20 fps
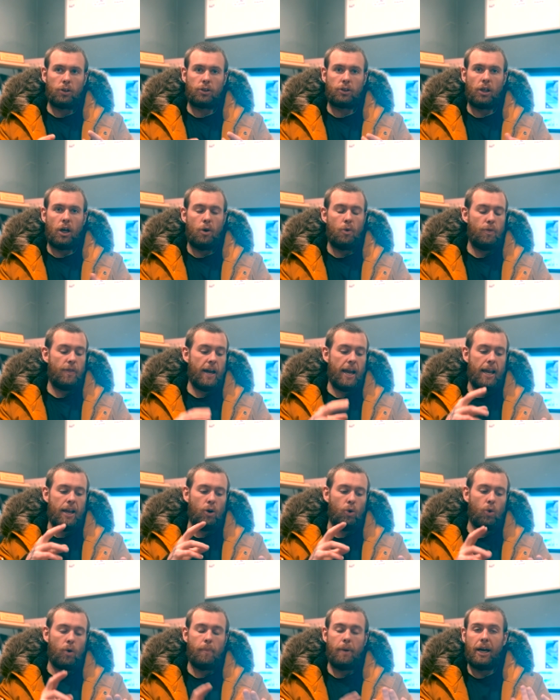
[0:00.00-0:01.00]
So they
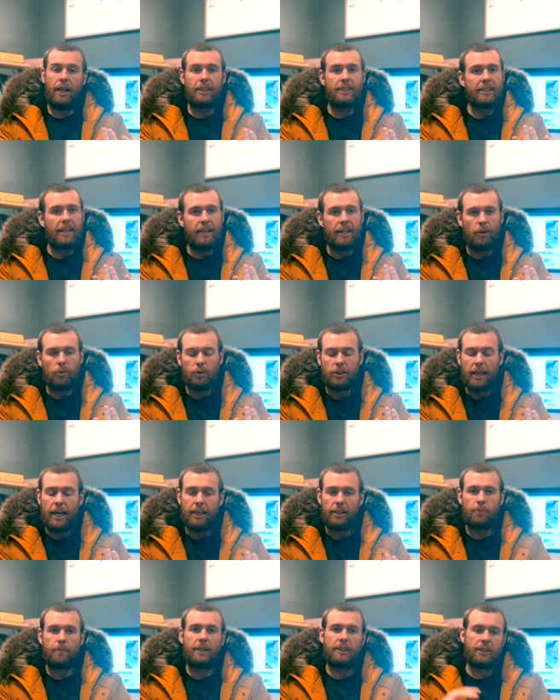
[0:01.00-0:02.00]
automatically send out
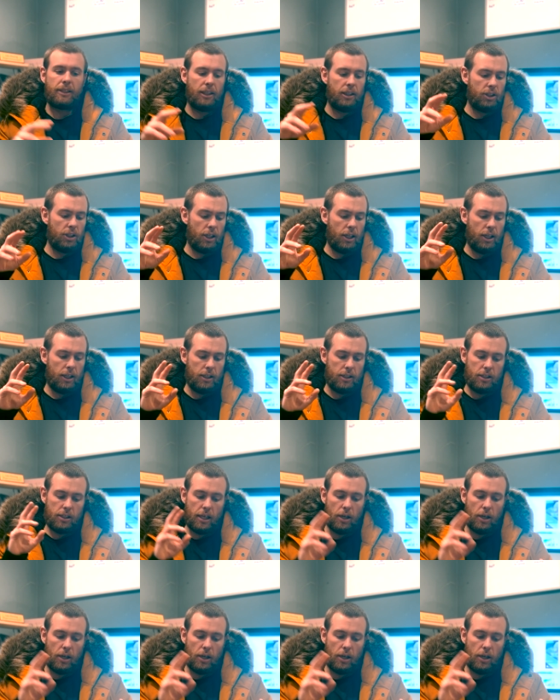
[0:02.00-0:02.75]
text messages,